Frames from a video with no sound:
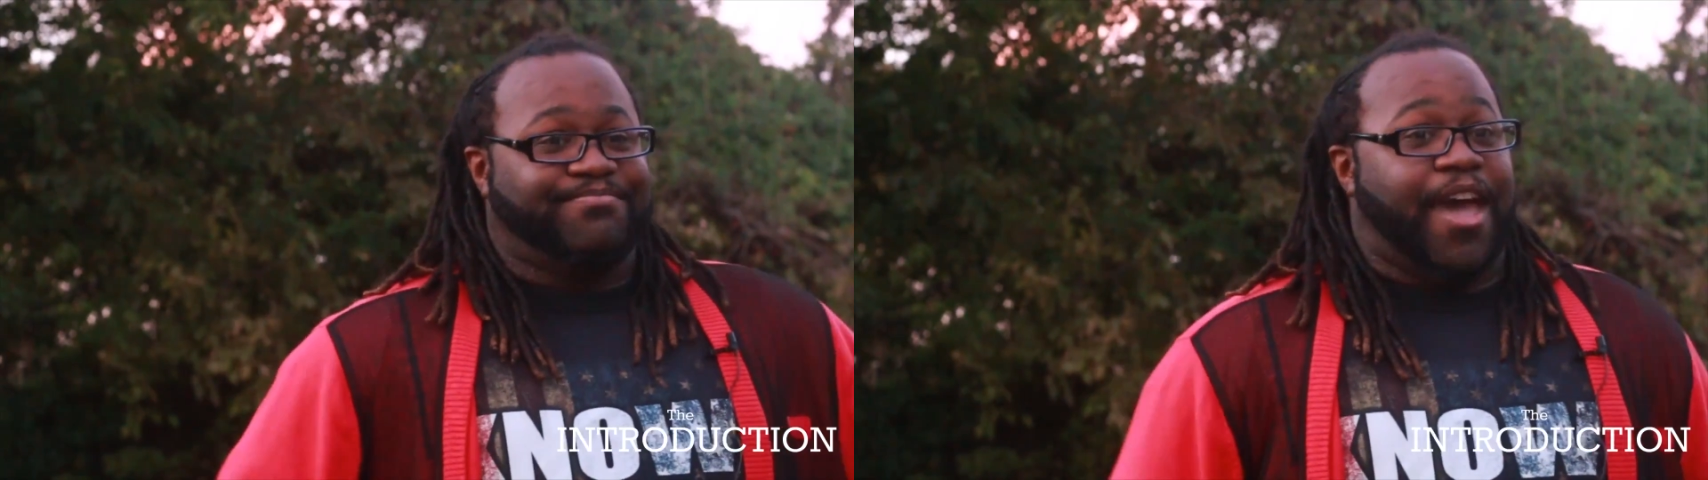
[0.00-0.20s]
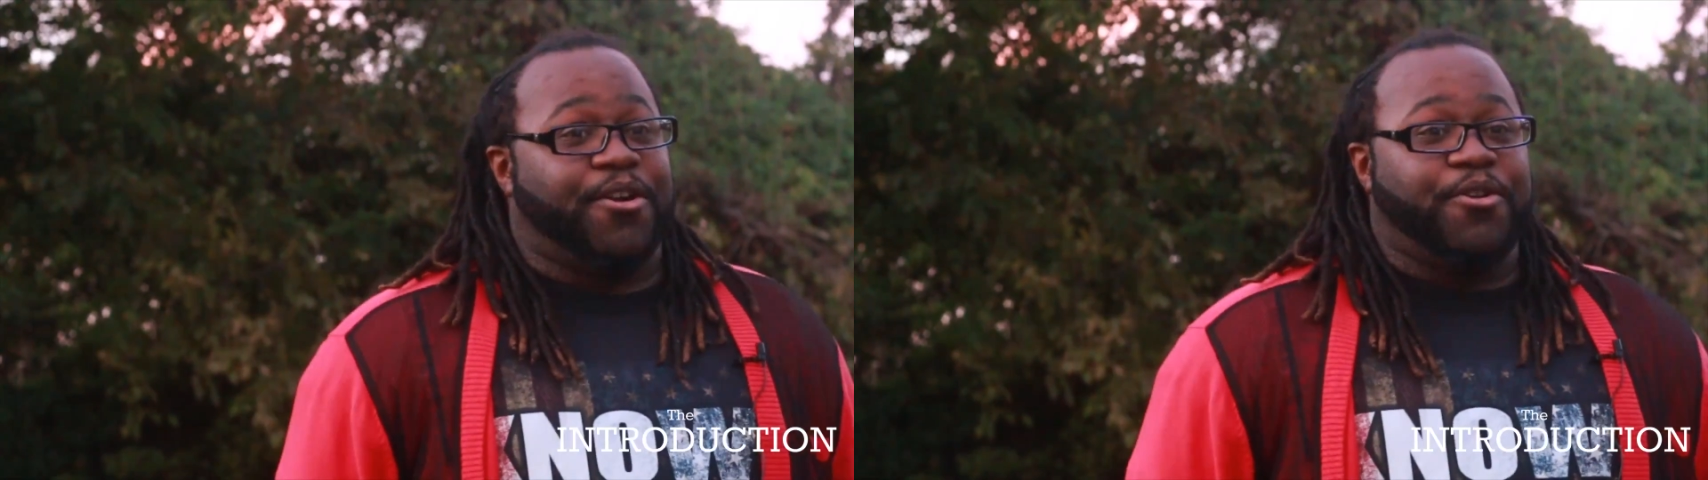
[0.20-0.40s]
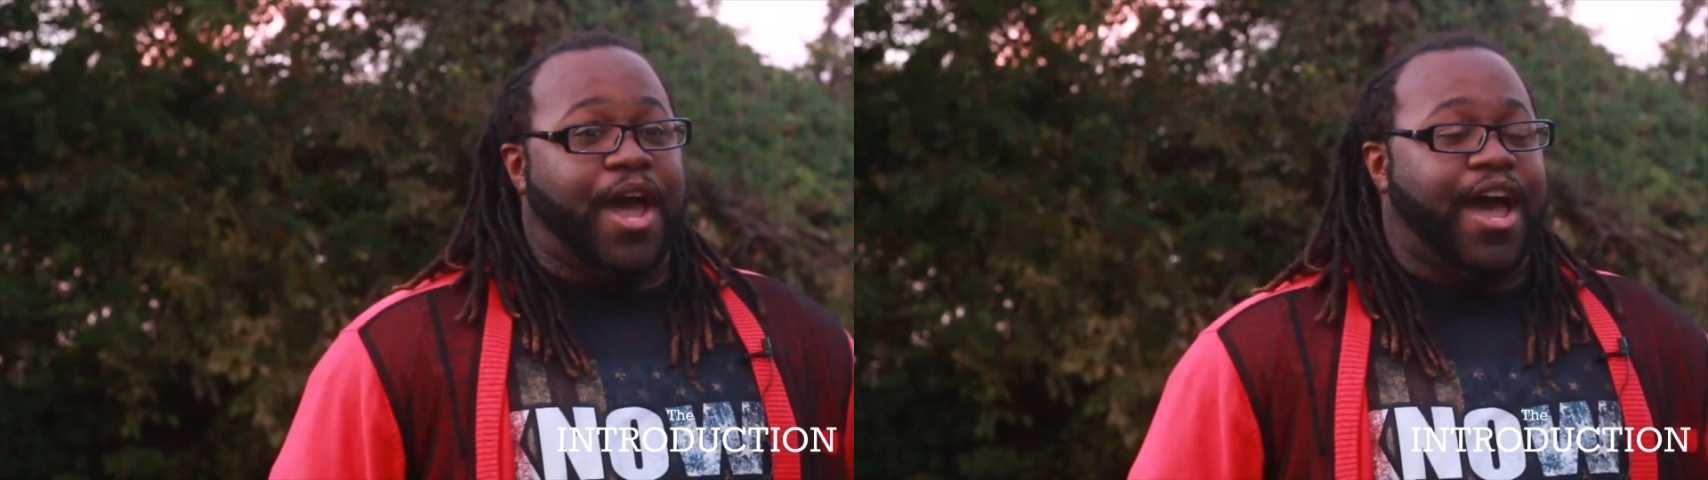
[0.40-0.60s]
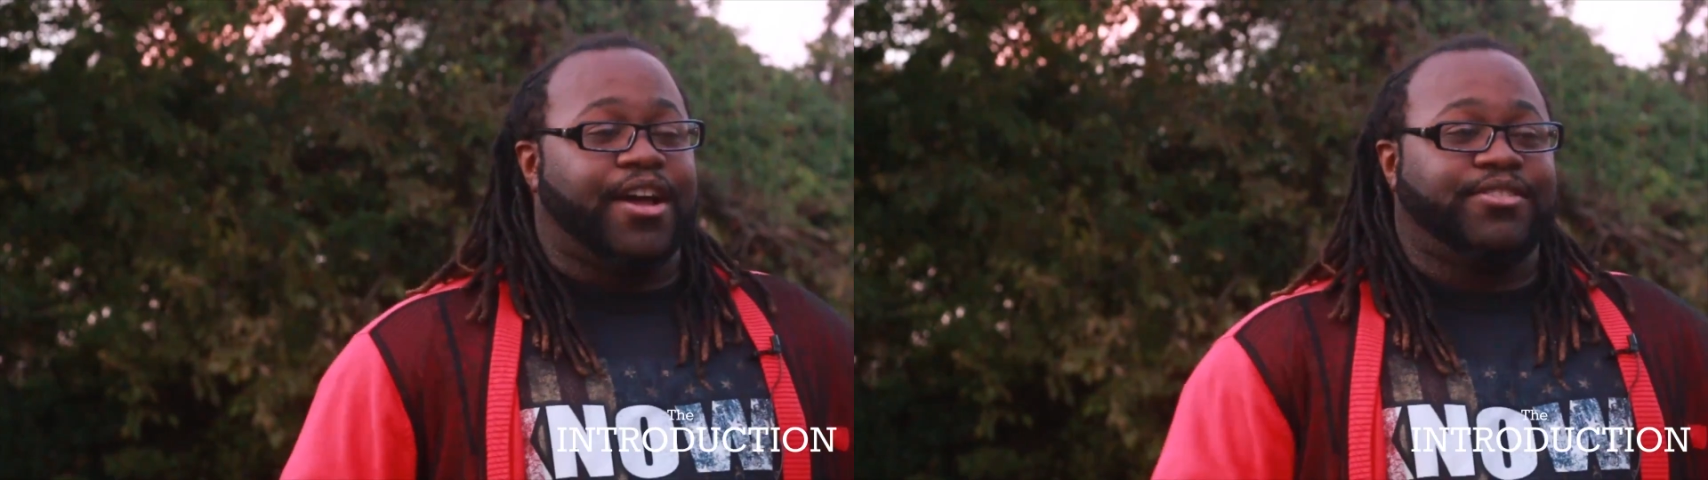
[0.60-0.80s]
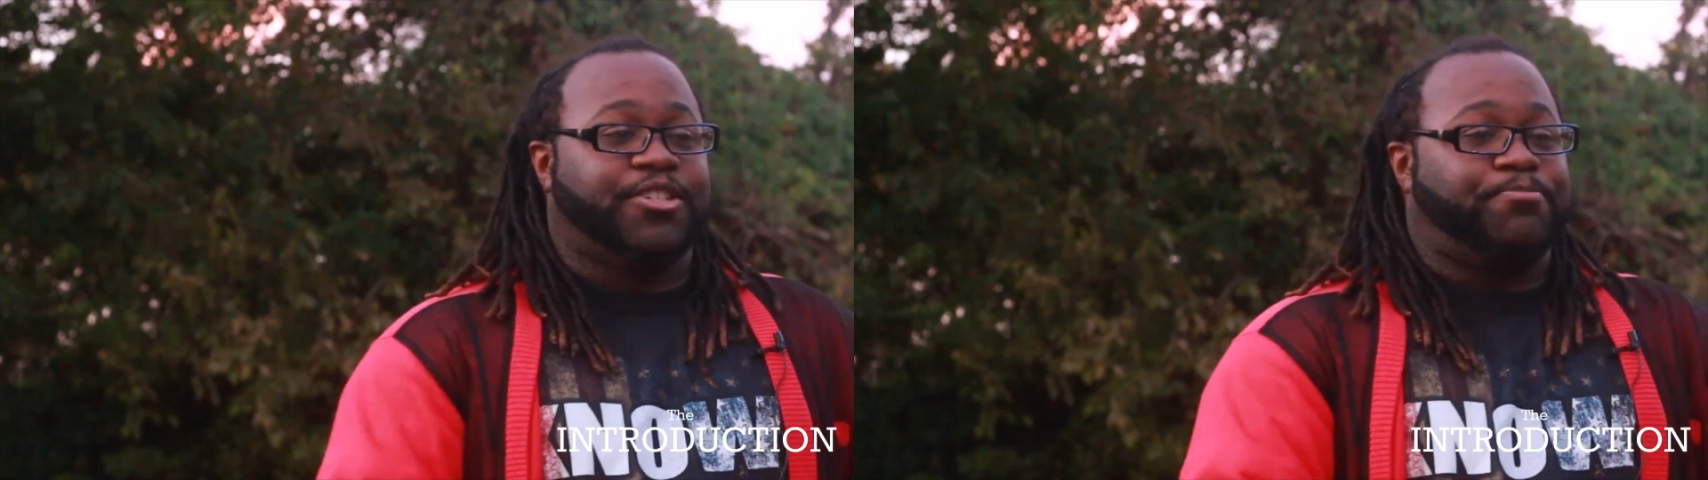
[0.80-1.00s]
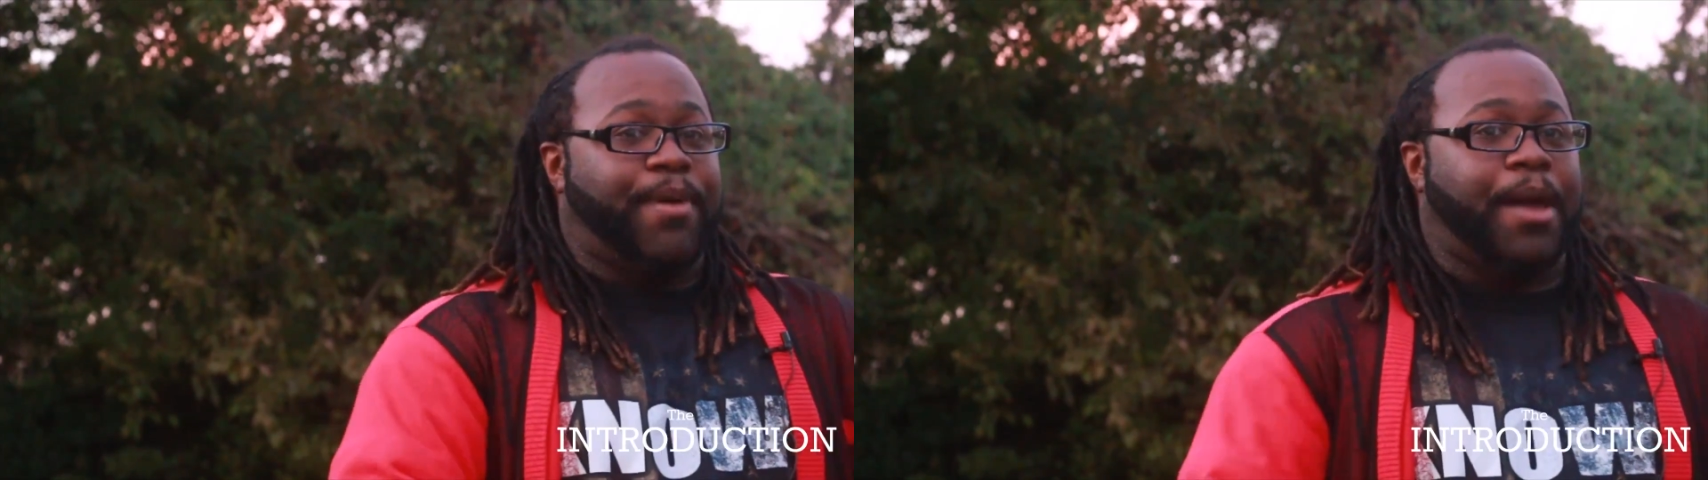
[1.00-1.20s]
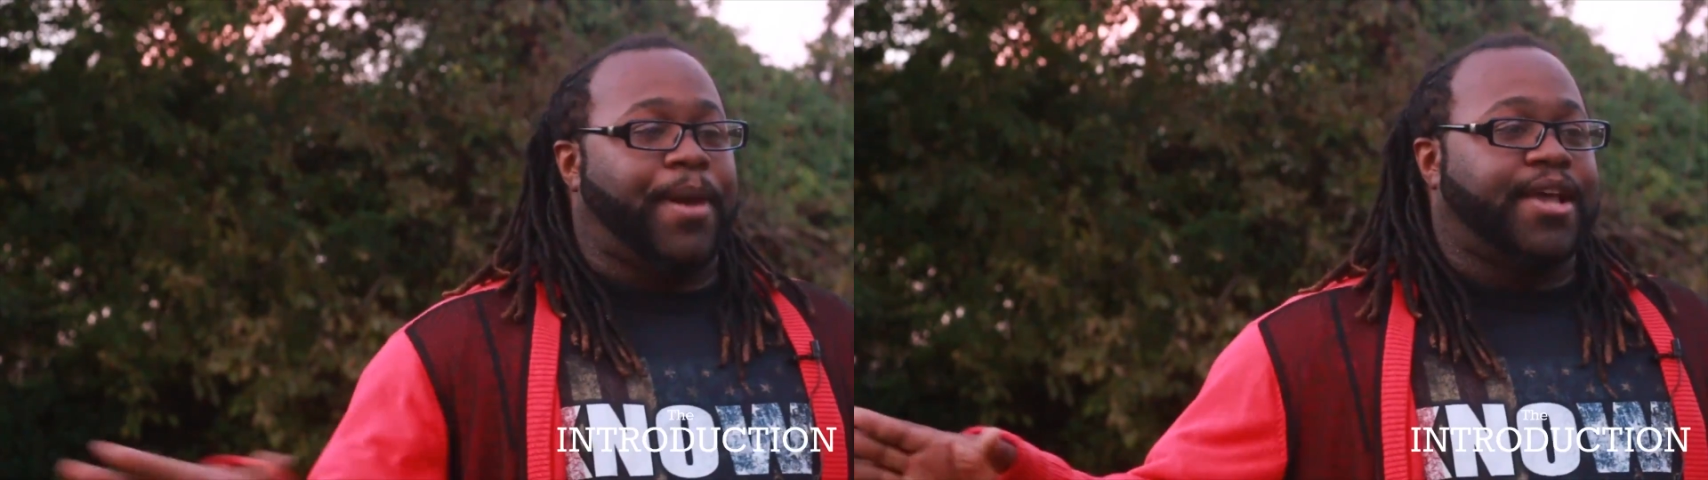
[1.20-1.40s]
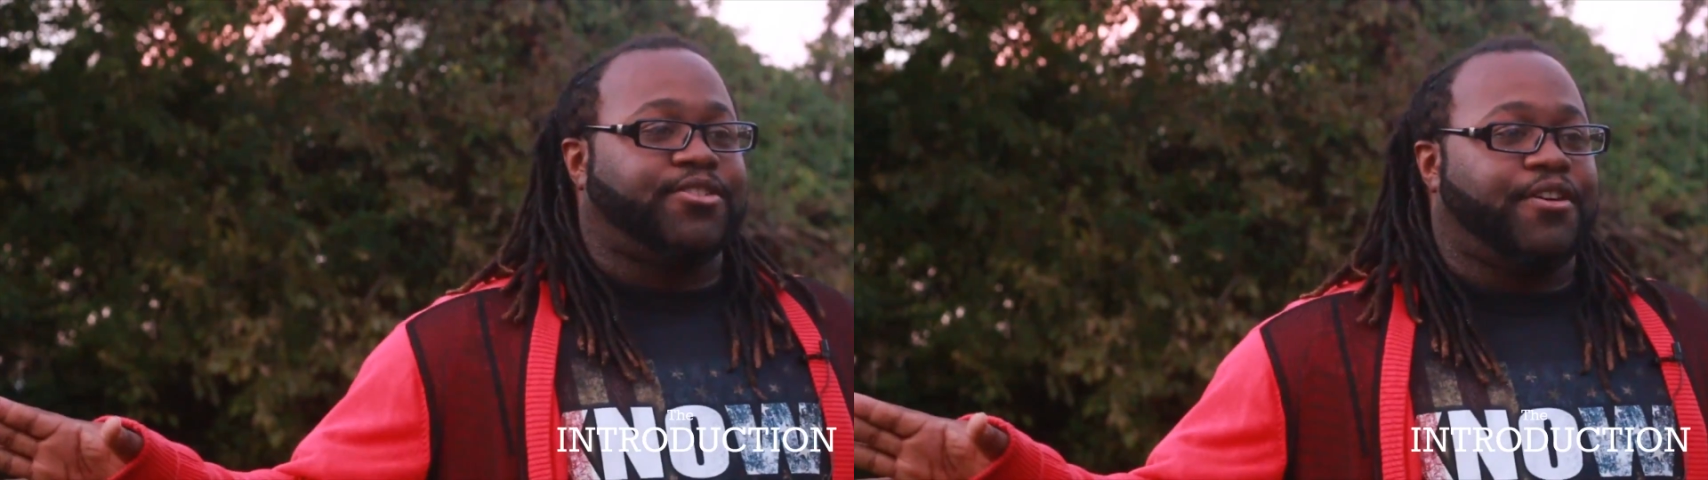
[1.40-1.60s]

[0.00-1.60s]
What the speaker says: I don't know how I just bypassed